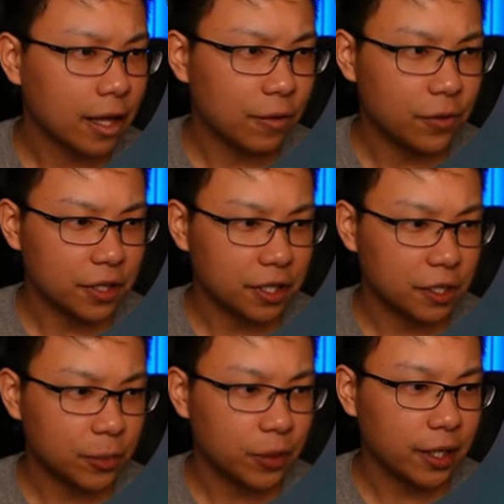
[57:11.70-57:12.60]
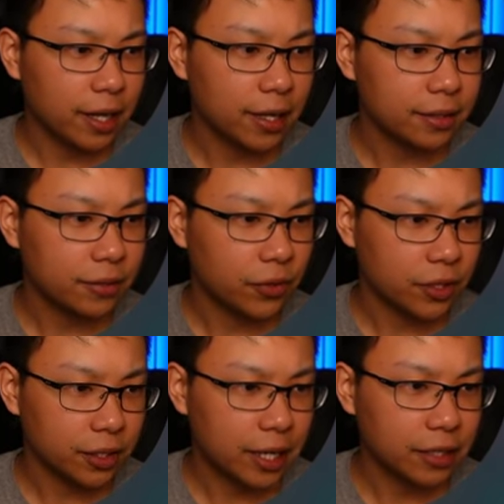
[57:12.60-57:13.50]
Vizix is pretty nice.
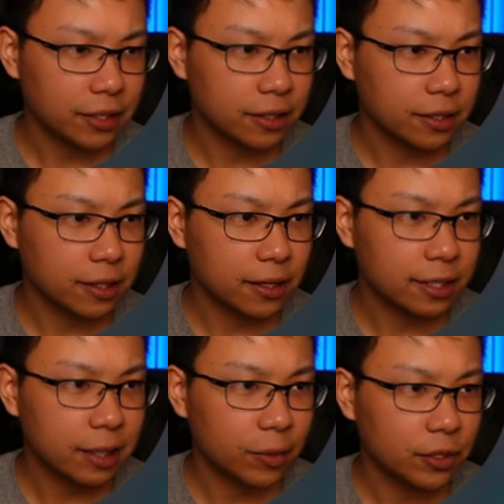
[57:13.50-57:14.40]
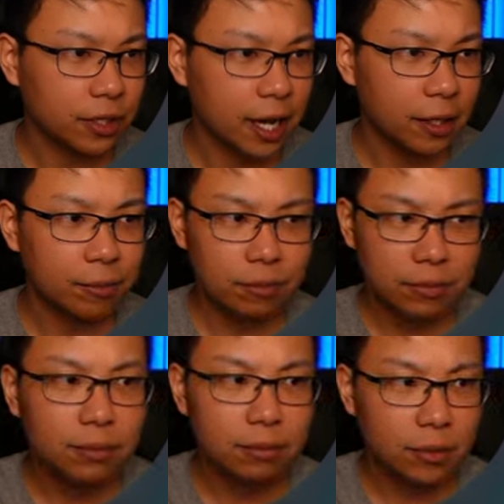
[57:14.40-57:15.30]
Vizix actually does a lot of damage. I'd
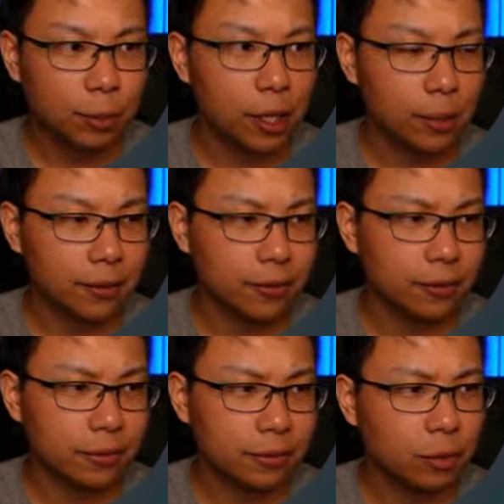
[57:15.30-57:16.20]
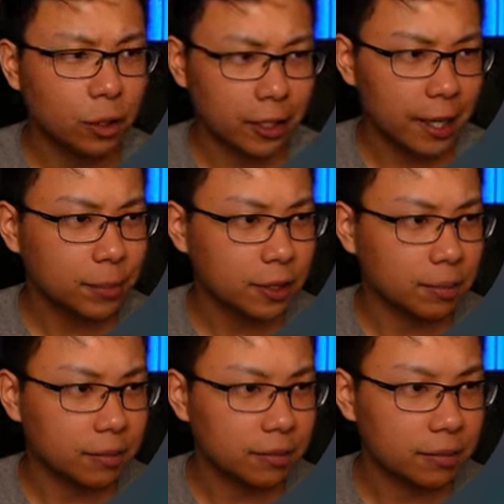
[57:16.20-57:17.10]
probably well, a
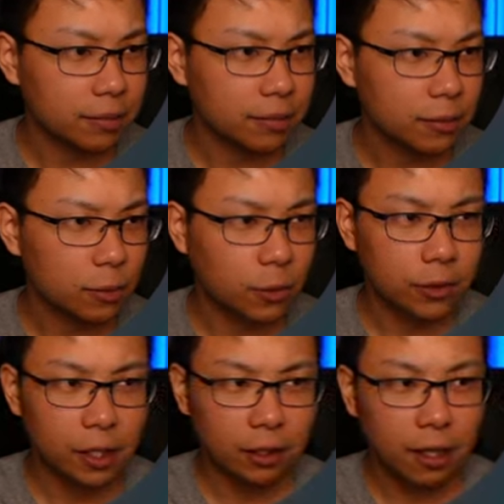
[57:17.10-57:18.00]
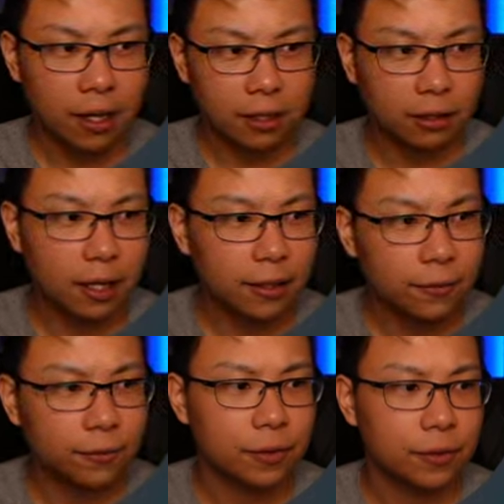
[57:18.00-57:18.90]
Kempton would unlock a lot
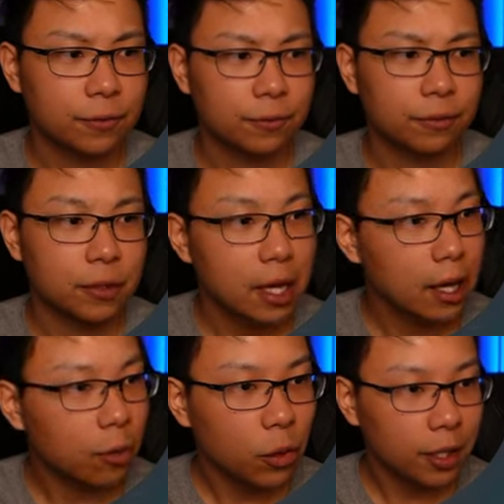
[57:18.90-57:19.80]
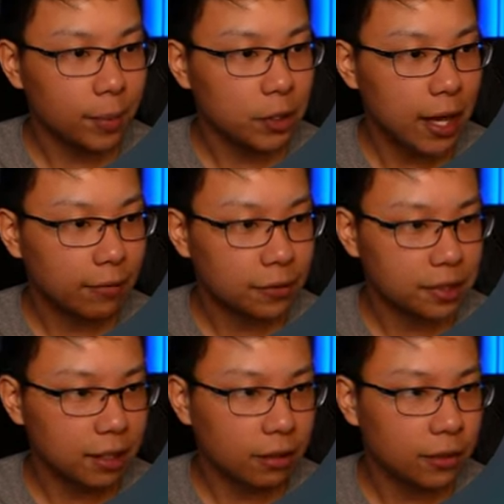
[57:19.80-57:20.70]
of... well, I mean, you have
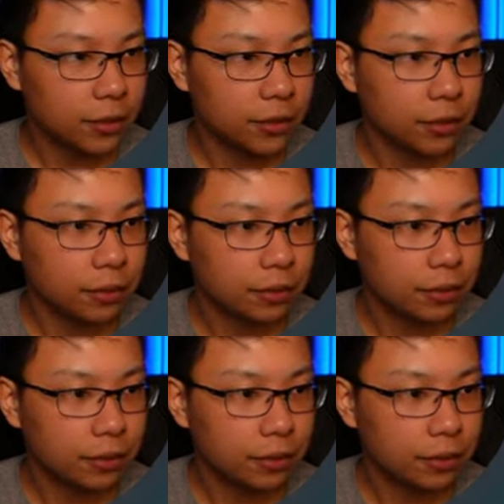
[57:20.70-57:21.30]
Seer also.